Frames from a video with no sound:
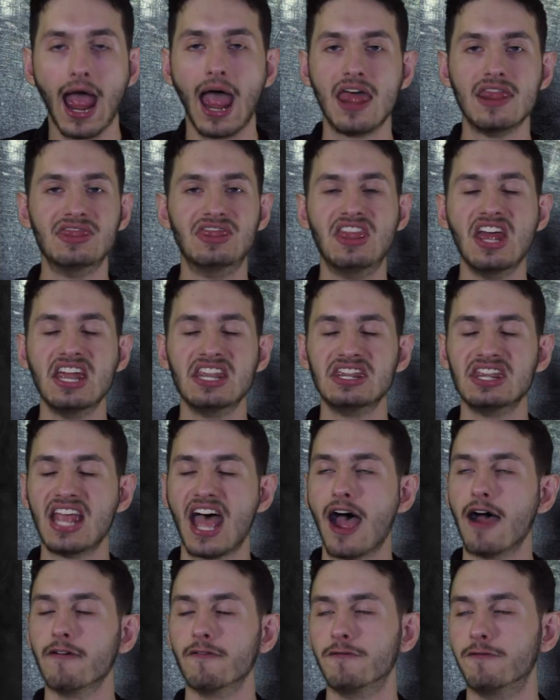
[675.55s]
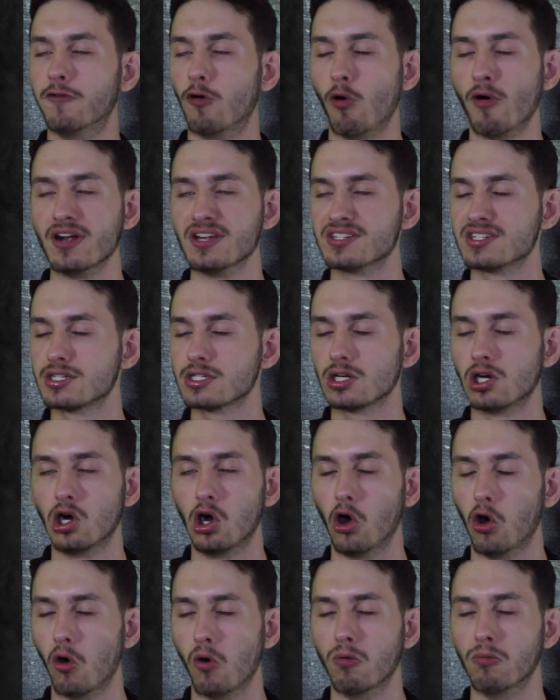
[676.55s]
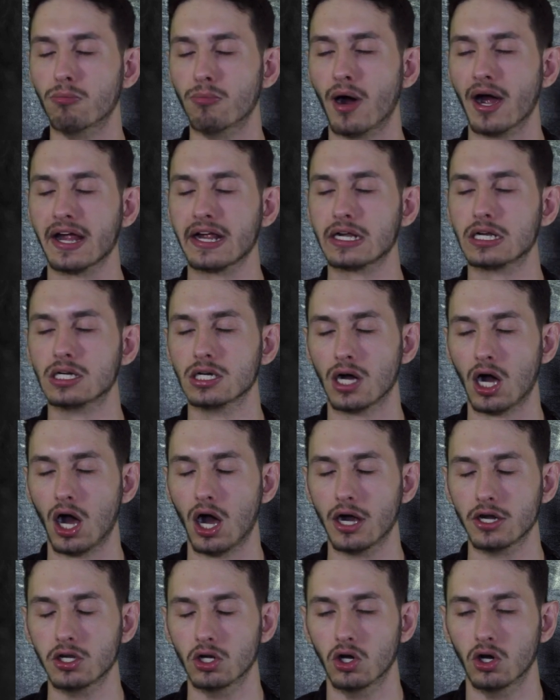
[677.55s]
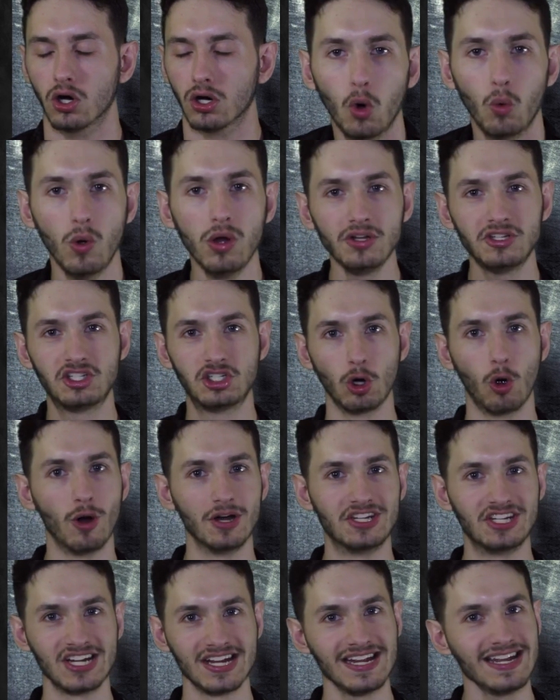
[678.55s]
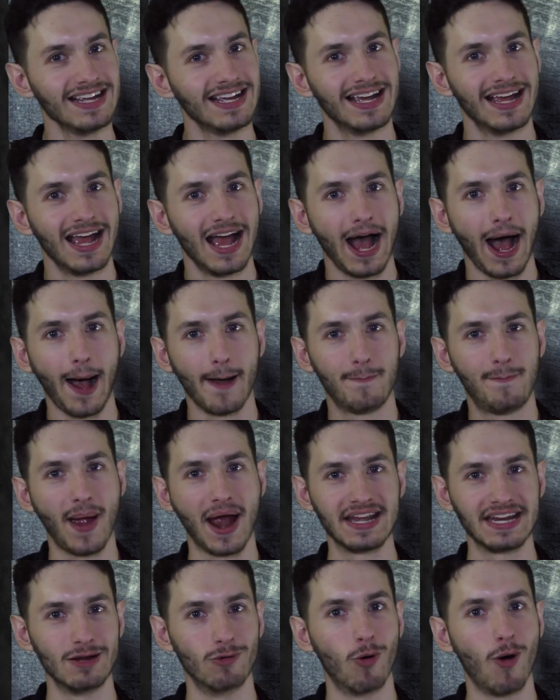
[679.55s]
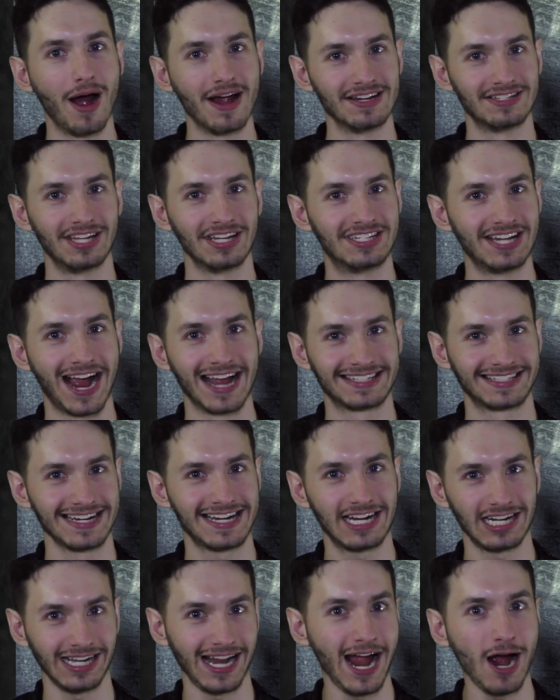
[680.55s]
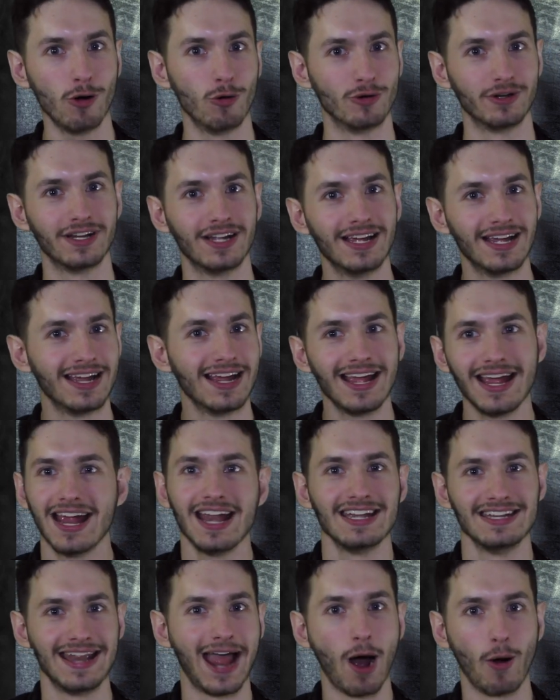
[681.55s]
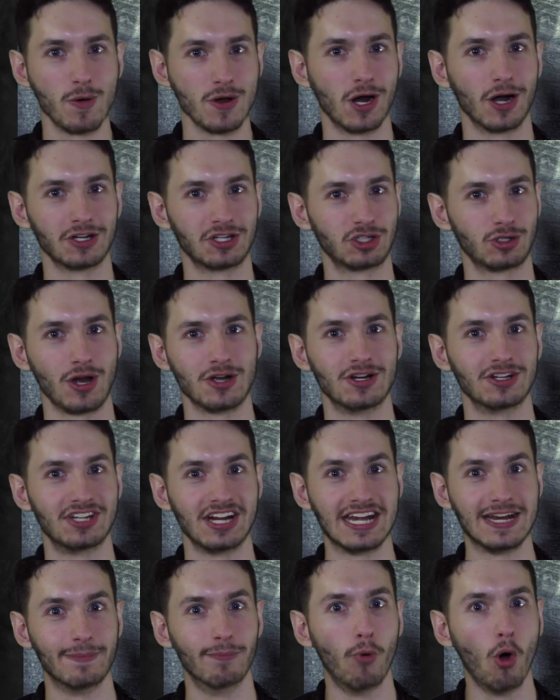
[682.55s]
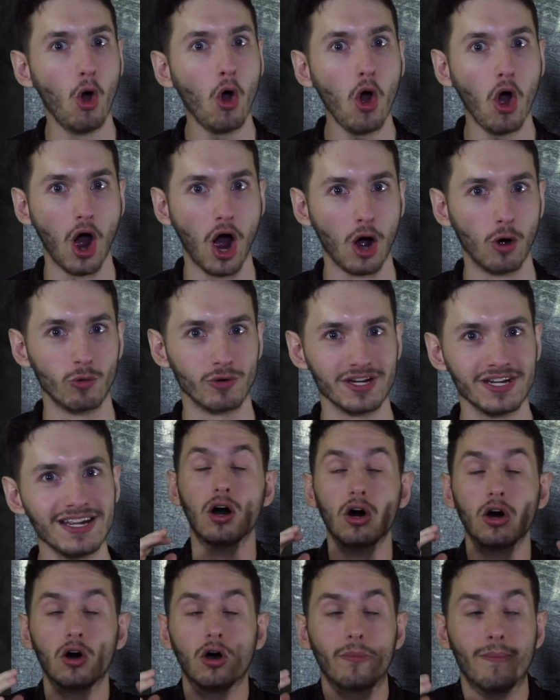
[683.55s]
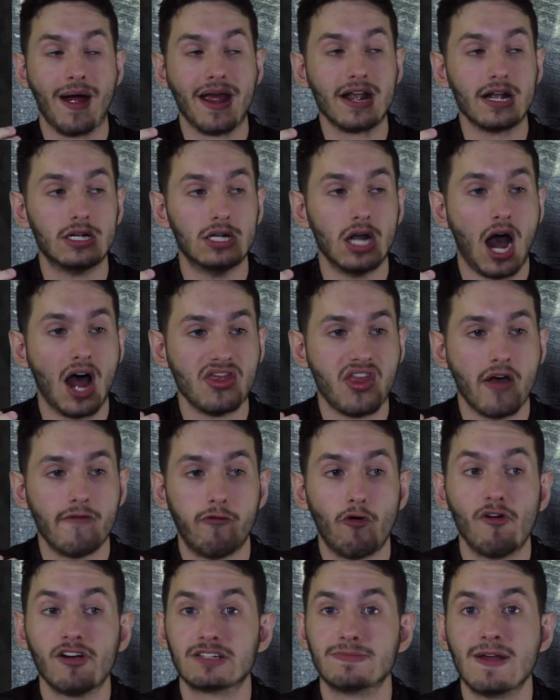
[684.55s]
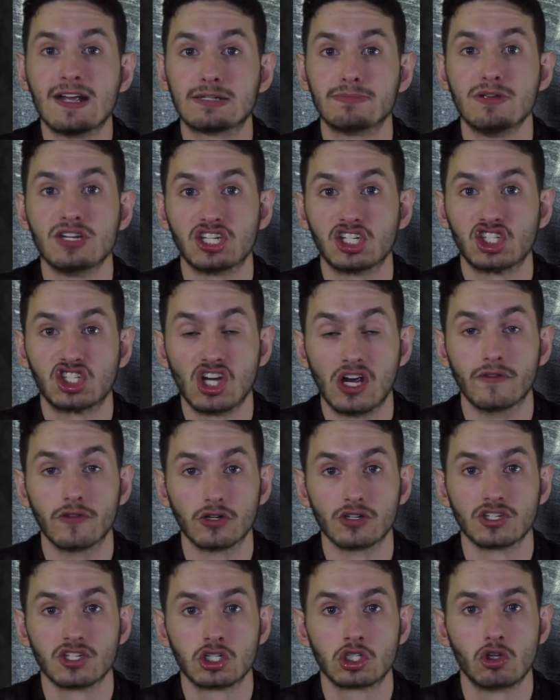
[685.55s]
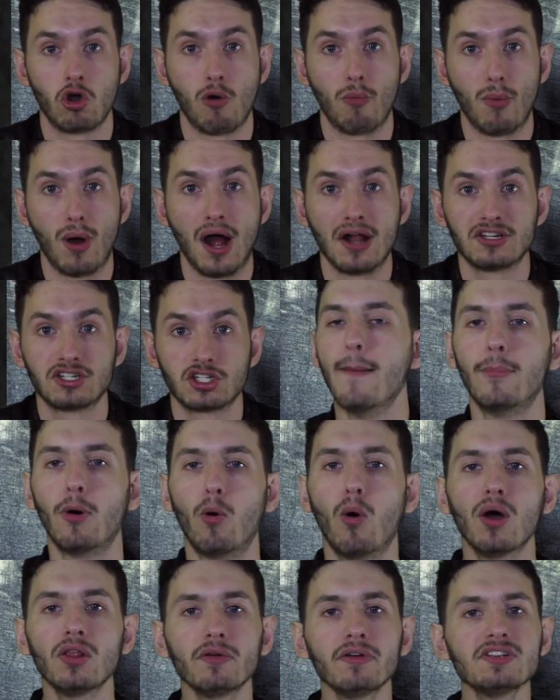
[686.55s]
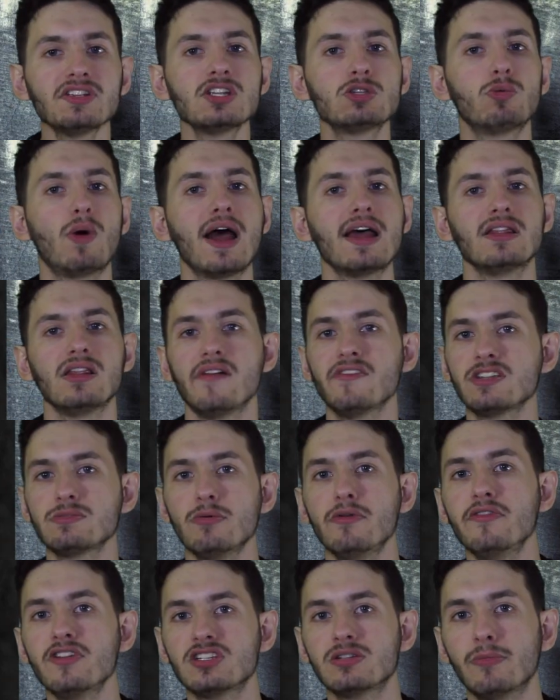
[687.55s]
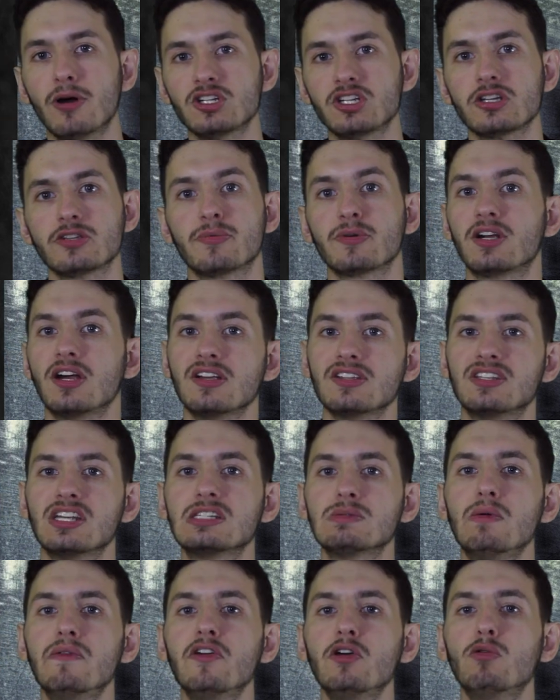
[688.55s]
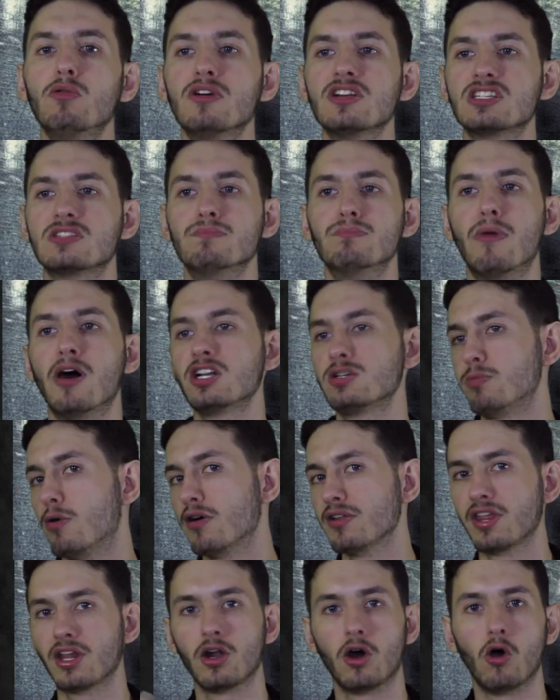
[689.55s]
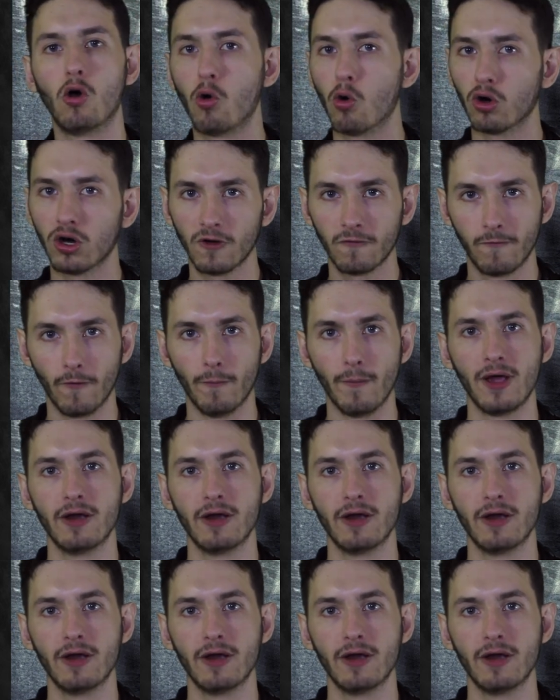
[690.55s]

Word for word: And then that voice, oh my god. Oh. Well, Georgie, I'm Pennywise the Dancing Clown. Now we aren't strangers anymore, are we? Oh my god, that voice makes me shiver so much. But one of the reasons why I love this movie so much is because this movie was much more than a horror film.